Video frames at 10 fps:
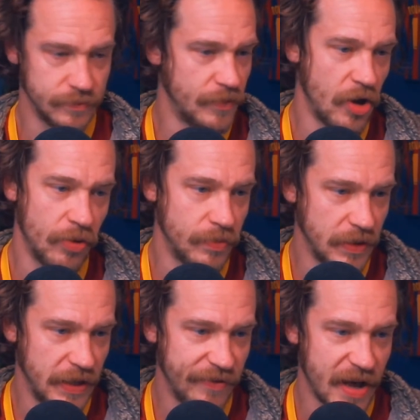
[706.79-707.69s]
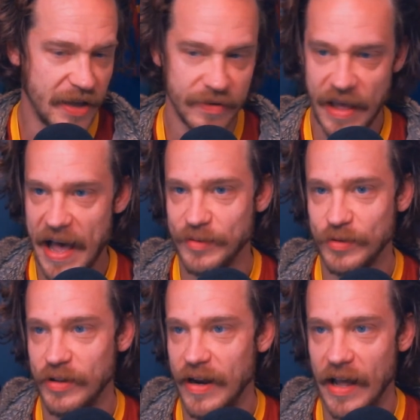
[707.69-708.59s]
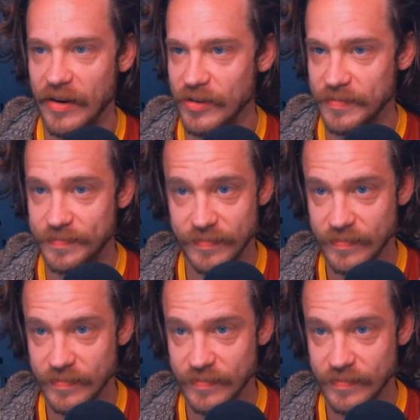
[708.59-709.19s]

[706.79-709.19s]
Nope, Levi, absolutely not, dude.